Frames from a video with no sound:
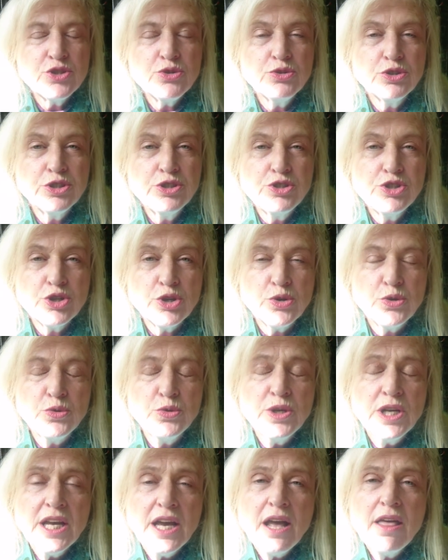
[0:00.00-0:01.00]
you can
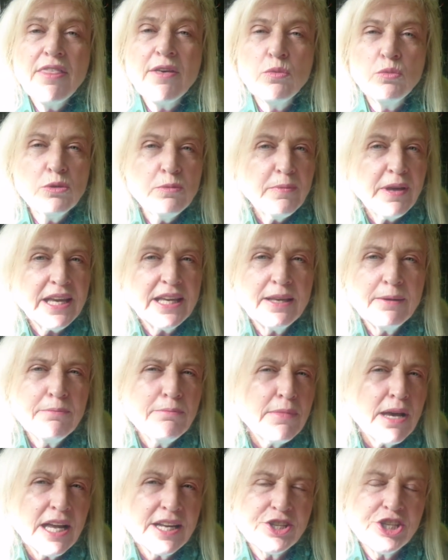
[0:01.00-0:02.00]
do that will make it
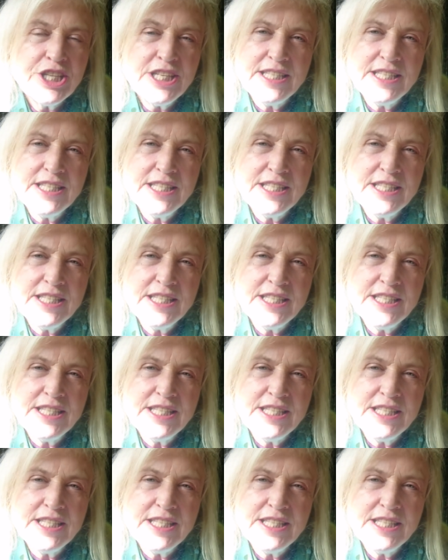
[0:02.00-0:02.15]
much